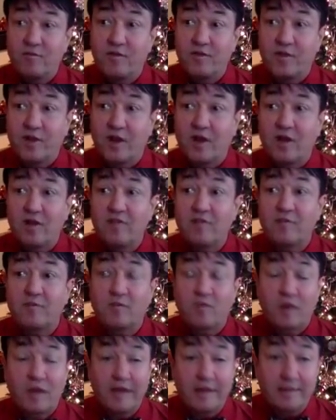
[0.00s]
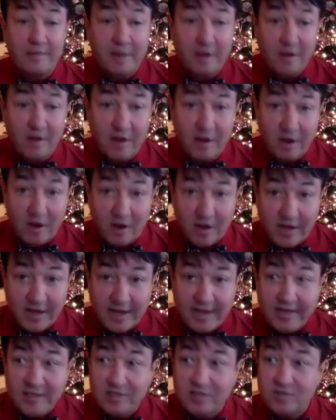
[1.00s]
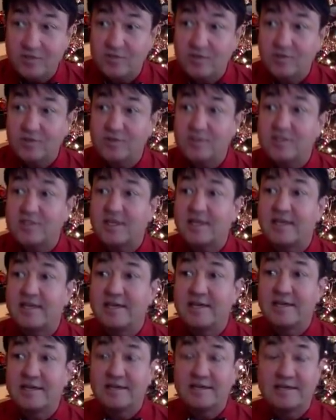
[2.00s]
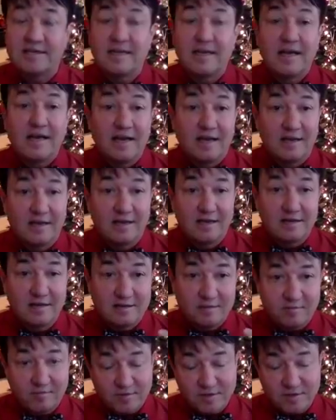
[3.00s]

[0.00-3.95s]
with all of the primary archangels and uh,